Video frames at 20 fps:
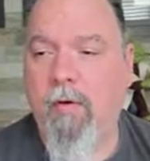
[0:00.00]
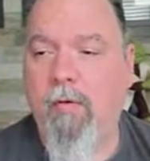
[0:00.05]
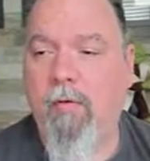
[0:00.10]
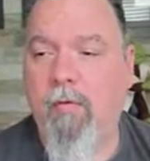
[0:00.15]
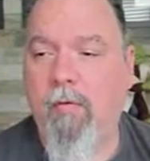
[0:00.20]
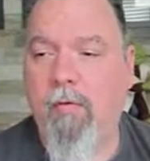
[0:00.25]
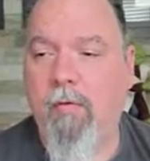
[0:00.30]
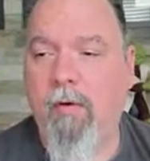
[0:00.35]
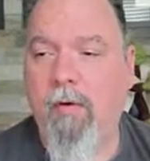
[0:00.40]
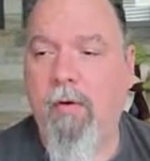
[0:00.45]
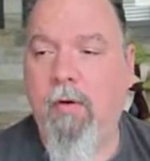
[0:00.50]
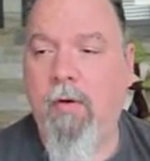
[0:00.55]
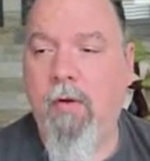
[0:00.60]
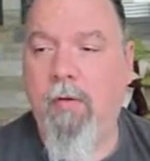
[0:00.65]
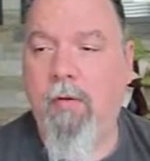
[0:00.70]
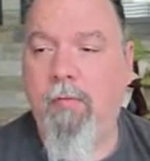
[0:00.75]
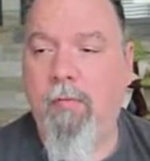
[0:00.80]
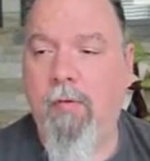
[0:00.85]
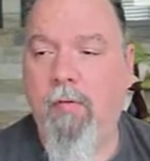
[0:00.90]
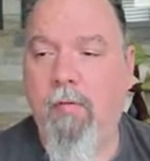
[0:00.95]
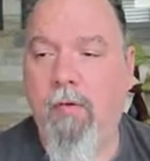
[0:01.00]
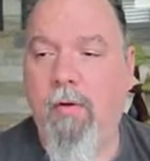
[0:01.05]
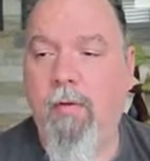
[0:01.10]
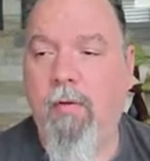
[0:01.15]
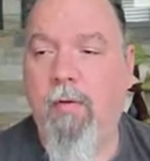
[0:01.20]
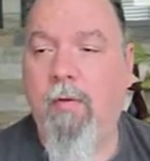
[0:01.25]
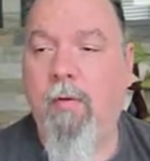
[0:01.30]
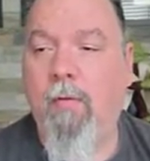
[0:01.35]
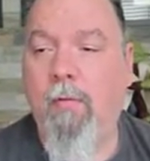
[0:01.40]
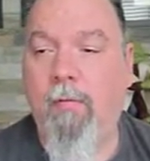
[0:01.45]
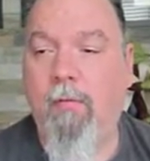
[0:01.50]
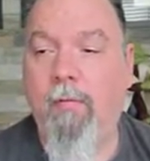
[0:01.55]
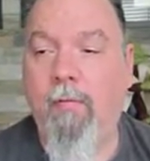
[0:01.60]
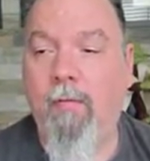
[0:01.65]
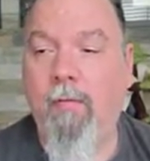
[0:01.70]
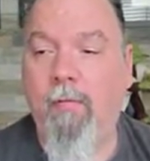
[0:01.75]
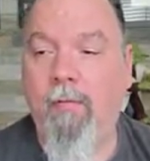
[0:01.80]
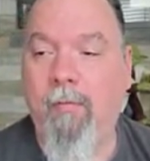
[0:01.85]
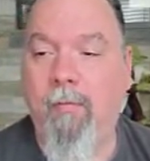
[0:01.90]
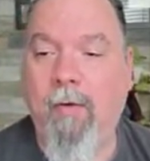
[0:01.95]
So you could definitely sell those too
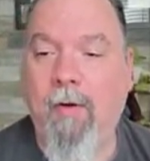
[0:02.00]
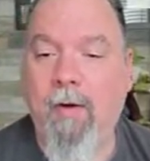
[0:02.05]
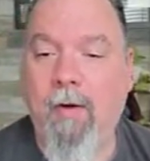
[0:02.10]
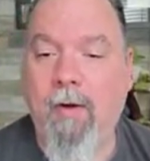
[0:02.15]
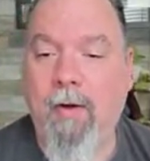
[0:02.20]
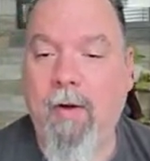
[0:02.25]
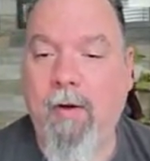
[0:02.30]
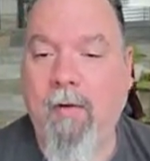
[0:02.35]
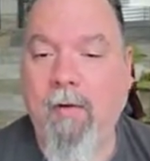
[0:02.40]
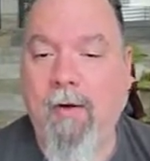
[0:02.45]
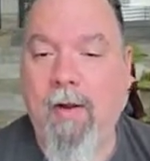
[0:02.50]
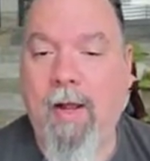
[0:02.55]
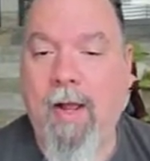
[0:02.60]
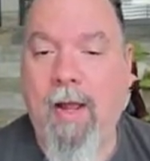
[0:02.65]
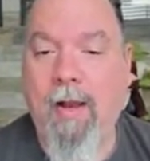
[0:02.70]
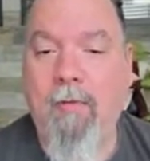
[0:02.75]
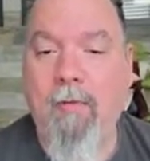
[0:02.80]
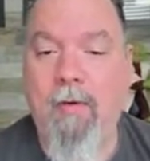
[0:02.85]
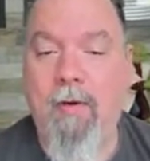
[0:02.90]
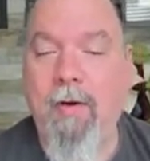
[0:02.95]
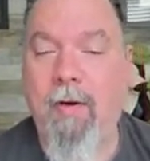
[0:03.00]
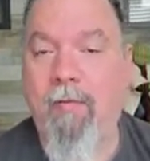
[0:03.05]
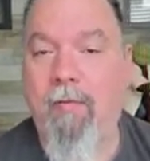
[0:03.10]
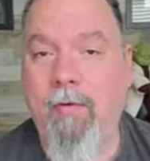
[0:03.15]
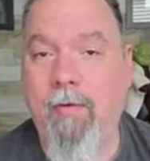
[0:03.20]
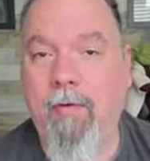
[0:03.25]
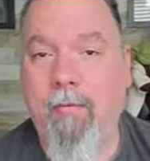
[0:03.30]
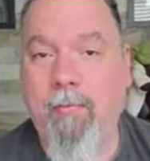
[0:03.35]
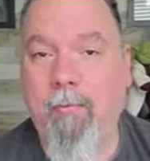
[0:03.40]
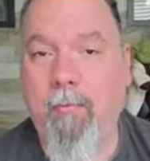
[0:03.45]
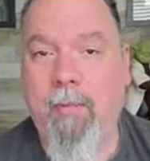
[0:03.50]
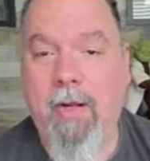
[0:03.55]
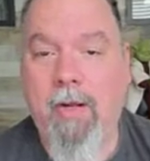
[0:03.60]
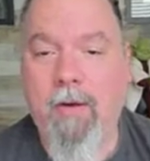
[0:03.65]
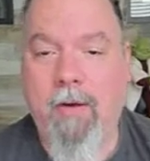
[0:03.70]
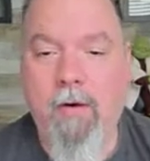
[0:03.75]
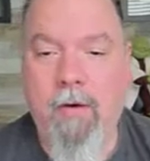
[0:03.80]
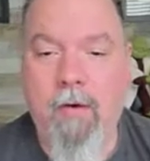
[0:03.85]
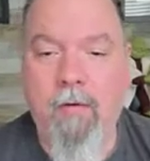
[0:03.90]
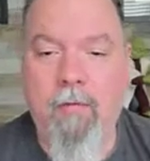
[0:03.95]
if you want it. Now, I would never buy
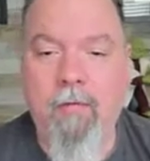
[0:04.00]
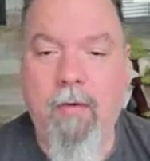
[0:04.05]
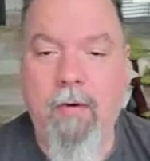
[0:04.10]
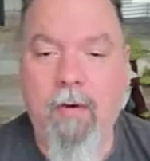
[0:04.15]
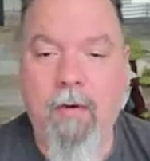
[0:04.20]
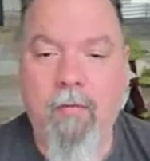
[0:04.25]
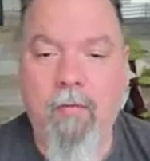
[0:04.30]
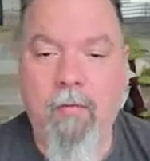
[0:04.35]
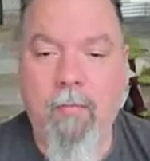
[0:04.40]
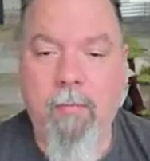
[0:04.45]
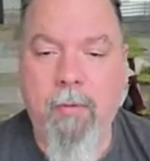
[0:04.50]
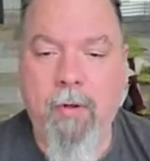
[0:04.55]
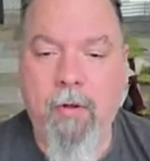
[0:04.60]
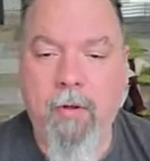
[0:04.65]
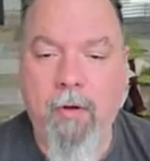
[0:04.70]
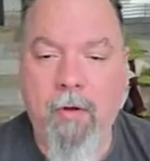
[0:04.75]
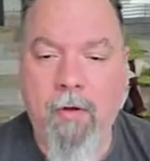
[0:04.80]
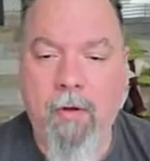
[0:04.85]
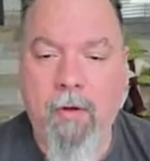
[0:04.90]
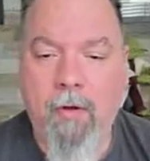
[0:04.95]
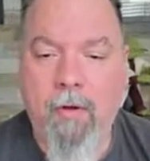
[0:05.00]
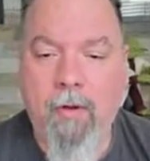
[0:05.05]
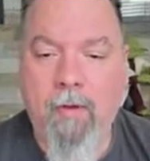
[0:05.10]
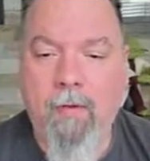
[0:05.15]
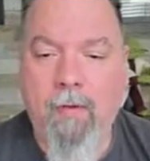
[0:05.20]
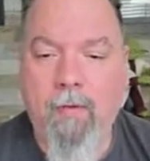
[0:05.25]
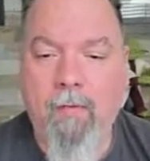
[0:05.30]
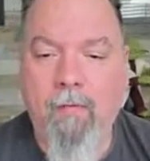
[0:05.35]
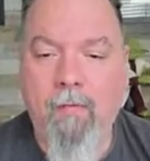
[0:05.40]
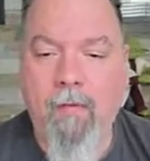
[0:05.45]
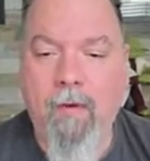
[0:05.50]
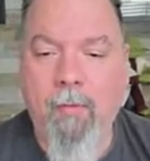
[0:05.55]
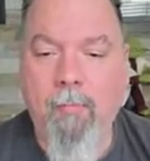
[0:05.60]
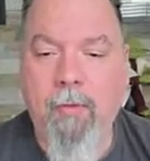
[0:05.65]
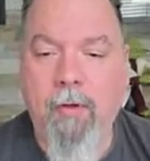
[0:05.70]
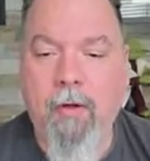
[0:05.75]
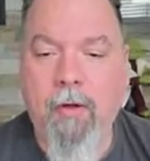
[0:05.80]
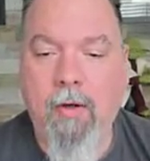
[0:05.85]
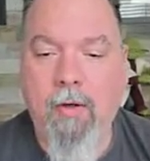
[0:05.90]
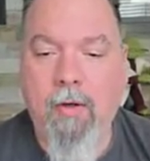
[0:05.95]
a car seat cover, but I'm
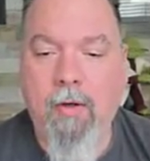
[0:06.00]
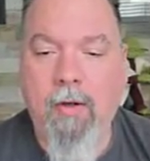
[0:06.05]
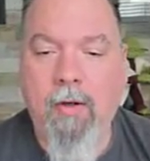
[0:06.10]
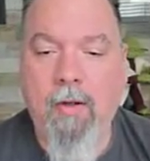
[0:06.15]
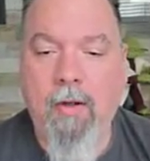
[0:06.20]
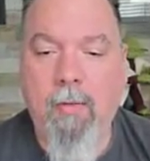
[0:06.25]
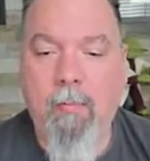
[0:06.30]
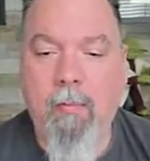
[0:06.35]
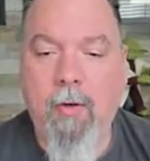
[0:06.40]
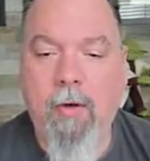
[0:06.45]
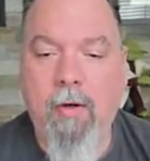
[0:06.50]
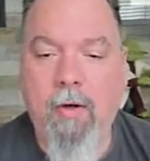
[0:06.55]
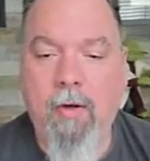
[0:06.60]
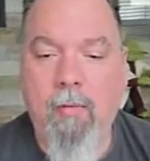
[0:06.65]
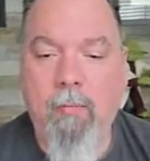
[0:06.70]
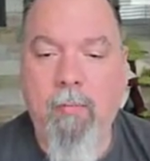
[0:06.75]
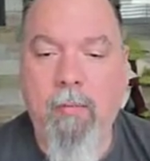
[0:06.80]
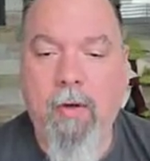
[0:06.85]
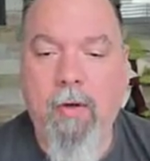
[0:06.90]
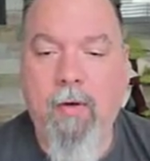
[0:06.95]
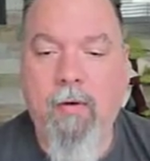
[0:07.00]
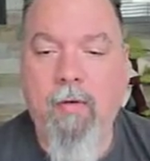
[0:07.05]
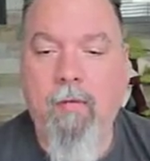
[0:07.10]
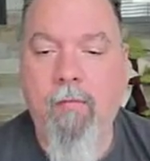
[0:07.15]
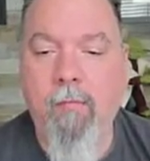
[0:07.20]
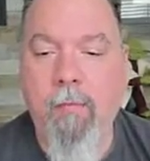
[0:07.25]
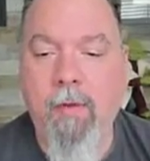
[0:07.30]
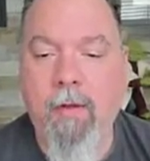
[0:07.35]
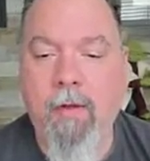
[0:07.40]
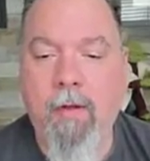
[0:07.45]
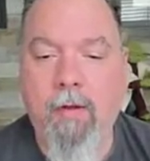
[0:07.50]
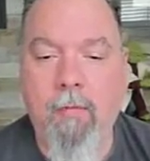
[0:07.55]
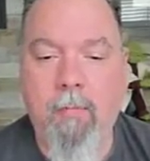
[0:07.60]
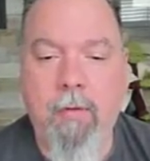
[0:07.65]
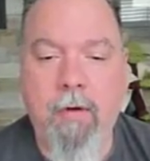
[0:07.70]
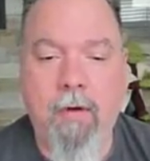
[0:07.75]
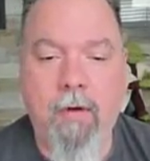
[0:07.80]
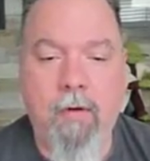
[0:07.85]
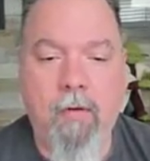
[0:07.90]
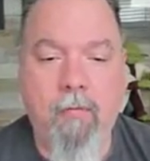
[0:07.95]
not in that market, but it doesn't mean that the
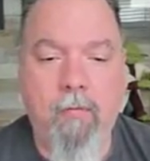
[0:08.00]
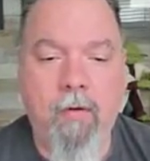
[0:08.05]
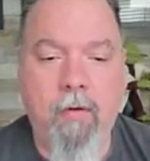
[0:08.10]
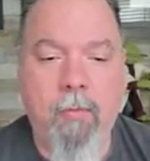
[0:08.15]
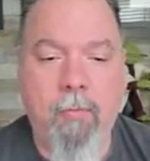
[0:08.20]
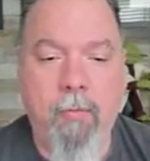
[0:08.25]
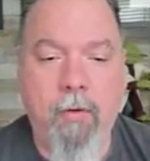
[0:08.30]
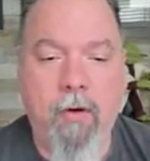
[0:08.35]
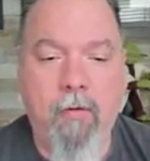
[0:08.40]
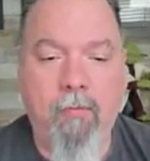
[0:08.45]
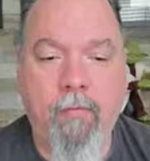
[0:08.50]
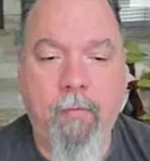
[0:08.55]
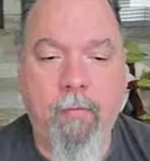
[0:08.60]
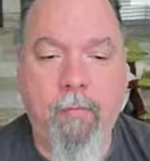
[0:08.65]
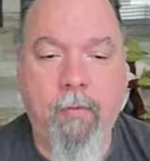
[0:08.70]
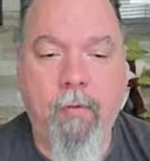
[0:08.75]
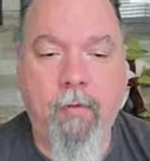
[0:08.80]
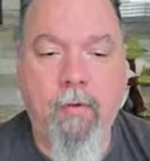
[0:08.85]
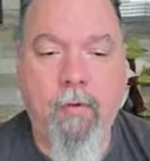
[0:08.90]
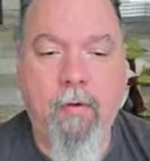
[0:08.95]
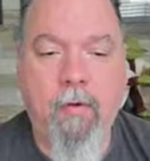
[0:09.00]
market is not profitable.